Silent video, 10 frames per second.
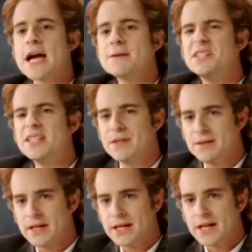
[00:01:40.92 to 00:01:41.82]

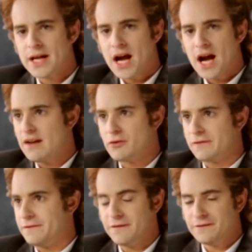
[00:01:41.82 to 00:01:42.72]
IMDb me. I have
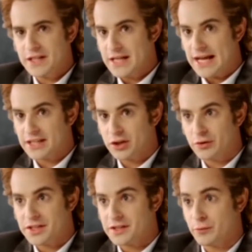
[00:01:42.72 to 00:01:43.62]
got 15 acting
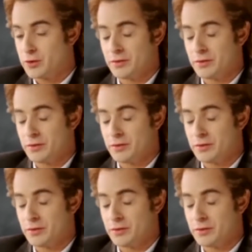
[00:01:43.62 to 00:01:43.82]
credits, of